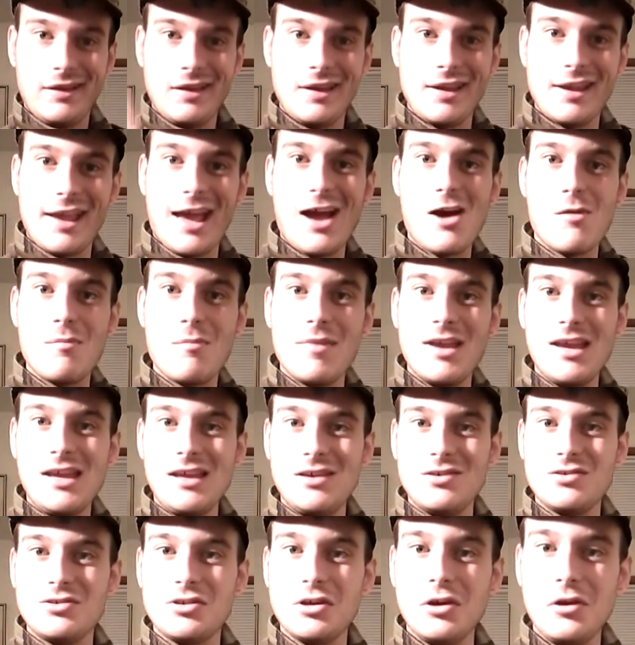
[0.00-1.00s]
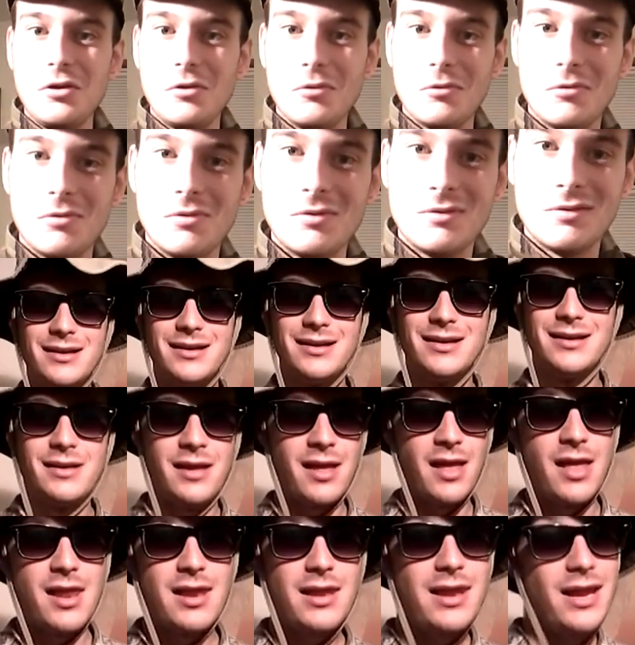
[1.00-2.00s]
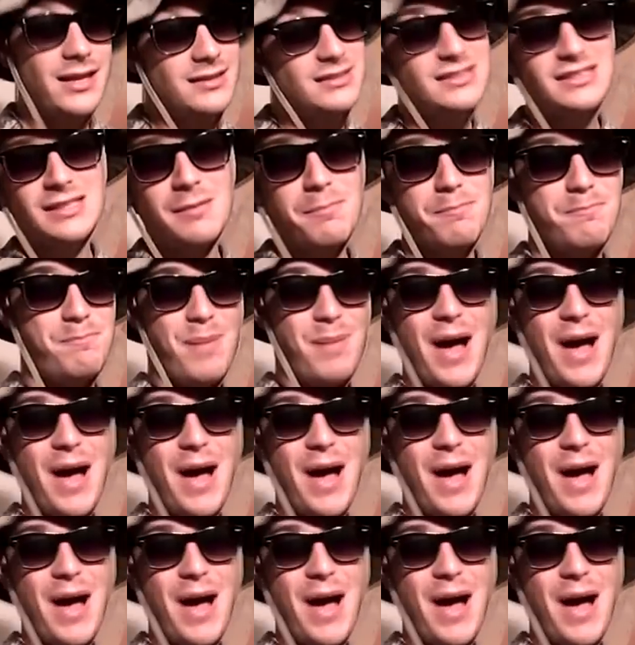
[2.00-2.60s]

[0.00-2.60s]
can count me in, too. Let's a